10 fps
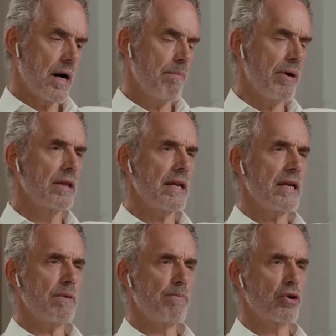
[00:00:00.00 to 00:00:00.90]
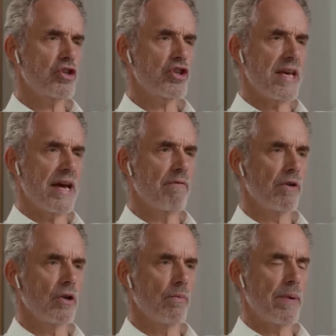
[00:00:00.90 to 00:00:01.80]
ability to push the
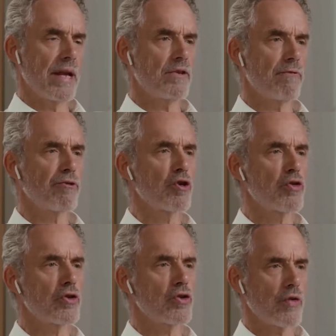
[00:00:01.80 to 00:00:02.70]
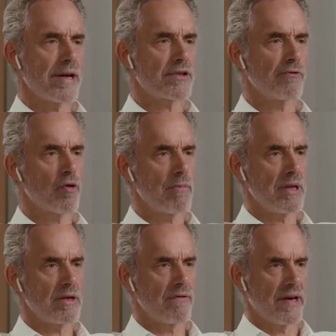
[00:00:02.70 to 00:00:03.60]
envelope and to further transform
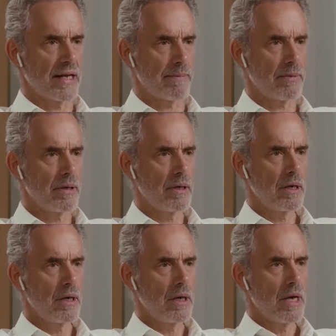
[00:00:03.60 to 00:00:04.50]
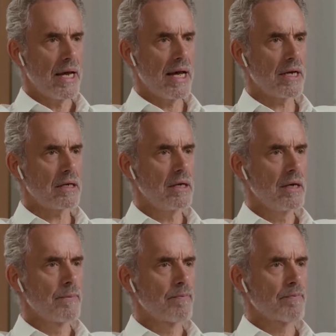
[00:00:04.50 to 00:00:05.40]
and develop. And
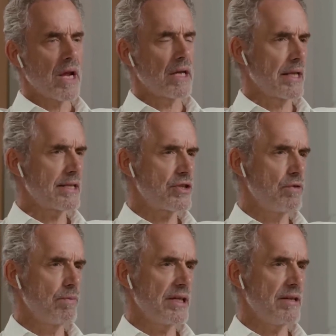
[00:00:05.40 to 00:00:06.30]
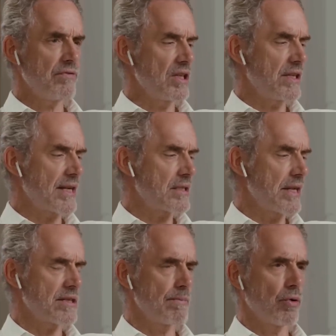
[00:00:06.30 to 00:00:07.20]
unless you believe that that's
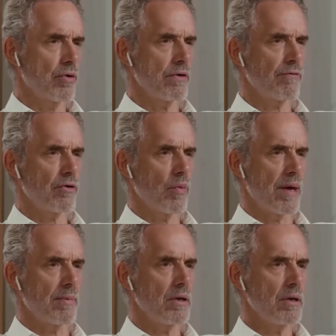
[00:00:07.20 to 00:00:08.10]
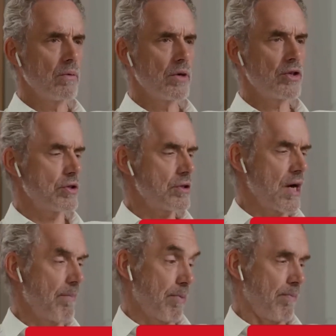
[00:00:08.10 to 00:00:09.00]
less important for women, which is
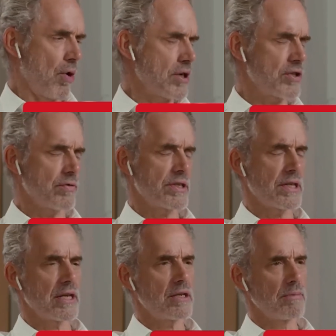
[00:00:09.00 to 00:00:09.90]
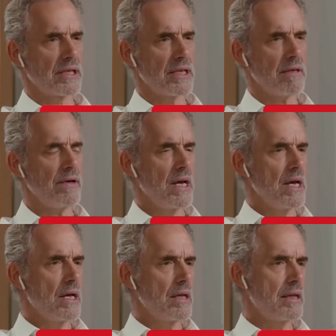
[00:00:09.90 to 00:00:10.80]
a preposterous thing to believe,
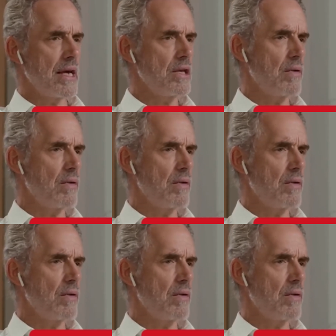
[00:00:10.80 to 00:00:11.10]
then